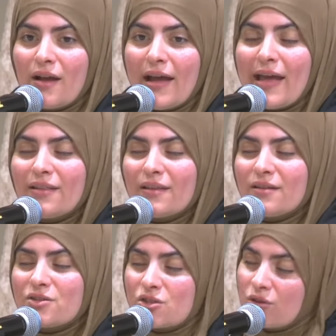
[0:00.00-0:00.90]
And the
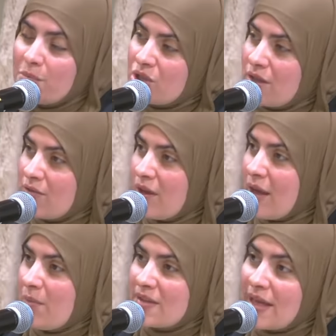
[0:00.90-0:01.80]
description of
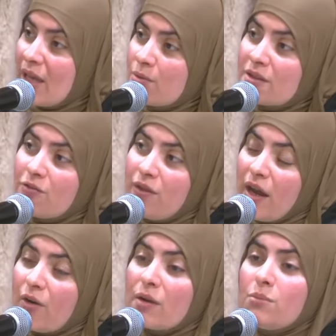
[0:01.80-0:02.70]
him is that he was a
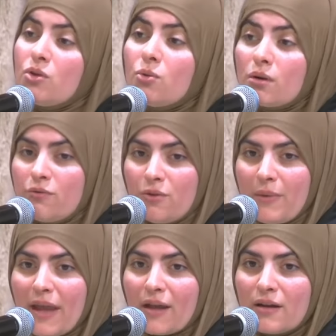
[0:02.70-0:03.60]
very beautiful
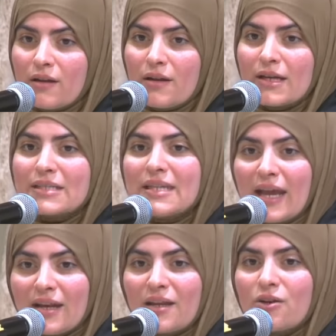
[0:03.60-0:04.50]
man
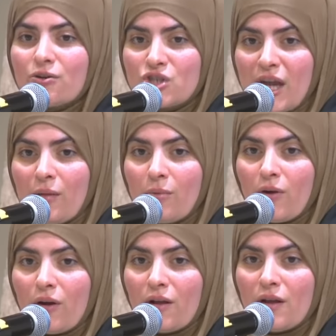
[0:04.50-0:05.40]
standing in her
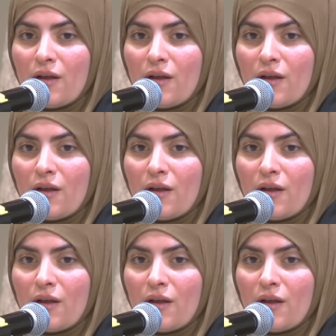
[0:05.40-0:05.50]
chamber.